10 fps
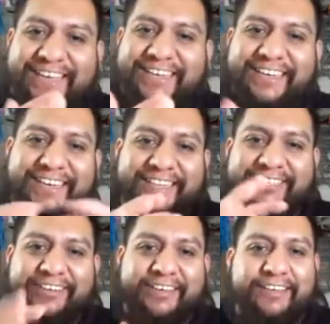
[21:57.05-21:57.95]
edit it on
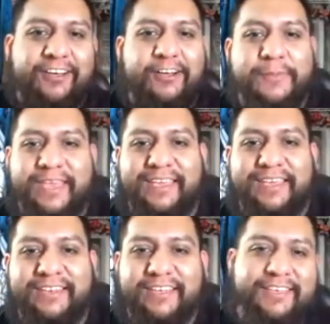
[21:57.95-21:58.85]
there, like, oh man,
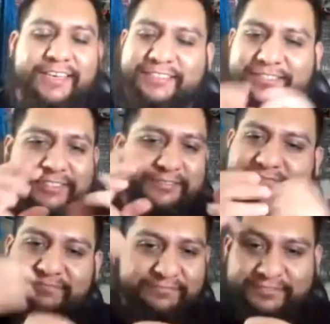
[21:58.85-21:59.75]
I should just
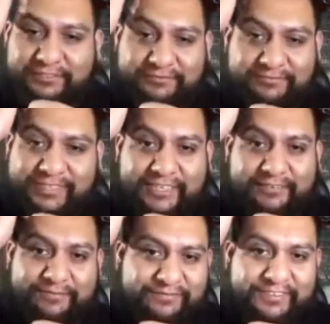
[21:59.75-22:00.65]
kind of
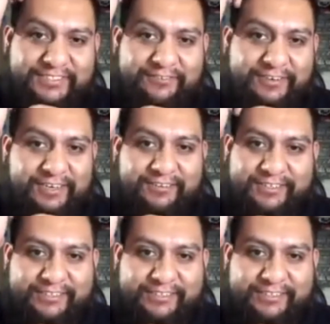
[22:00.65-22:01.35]
fix it around.